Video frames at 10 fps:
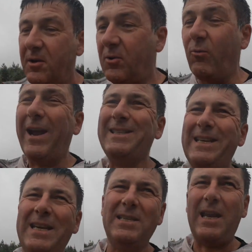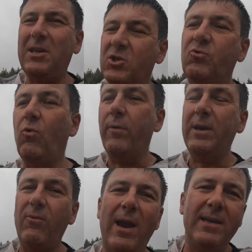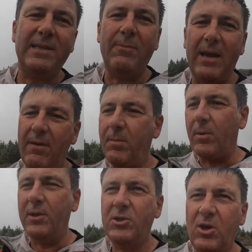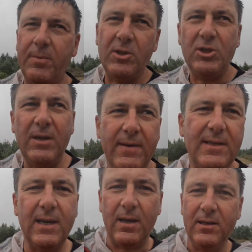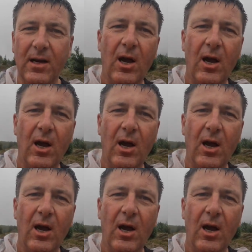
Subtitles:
grassy. It's like a strawy grass that we have on the top of the Cheviot Hills.